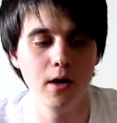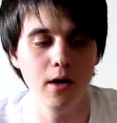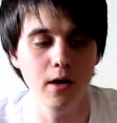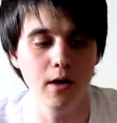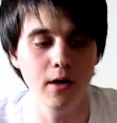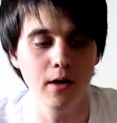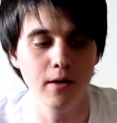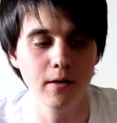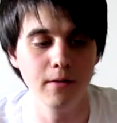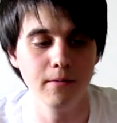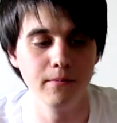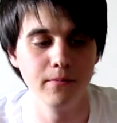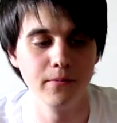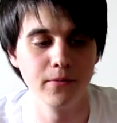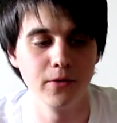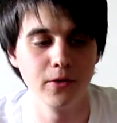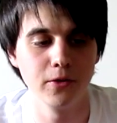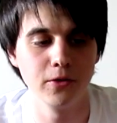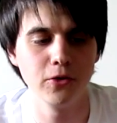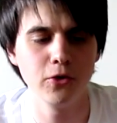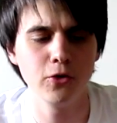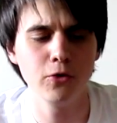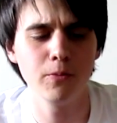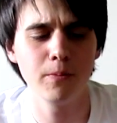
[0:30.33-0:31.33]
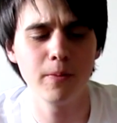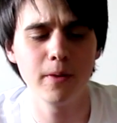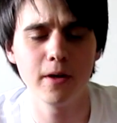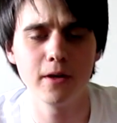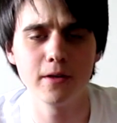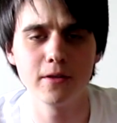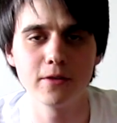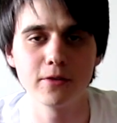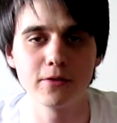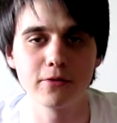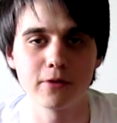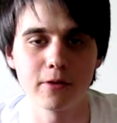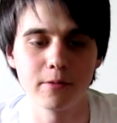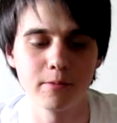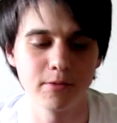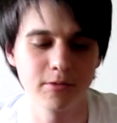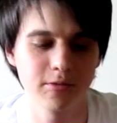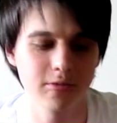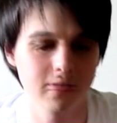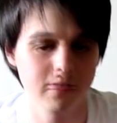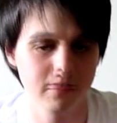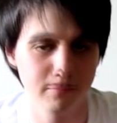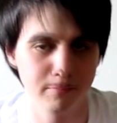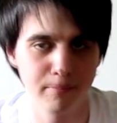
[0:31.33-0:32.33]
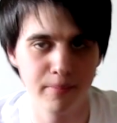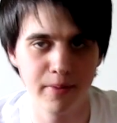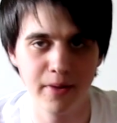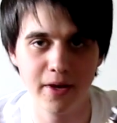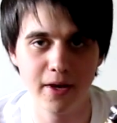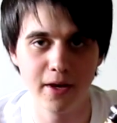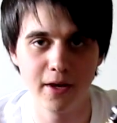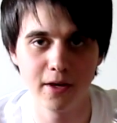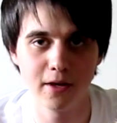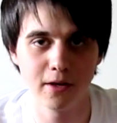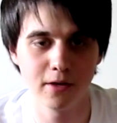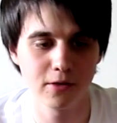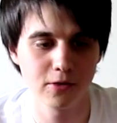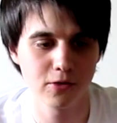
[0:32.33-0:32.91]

the new Beer Distributors beer